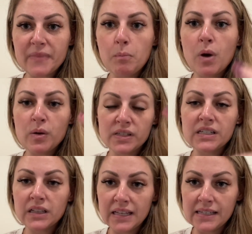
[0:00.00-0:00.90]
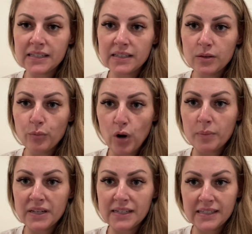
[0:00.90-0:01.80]
most to least
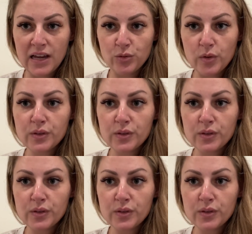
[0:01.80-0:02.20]
prompting schedule.